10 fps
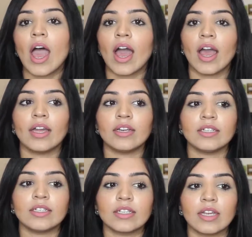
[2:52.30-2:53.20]

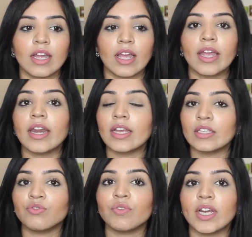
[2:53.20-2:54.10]
and it
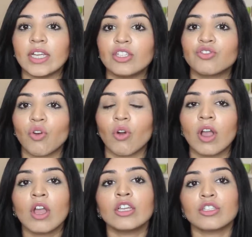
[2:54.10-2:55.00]
is really strong.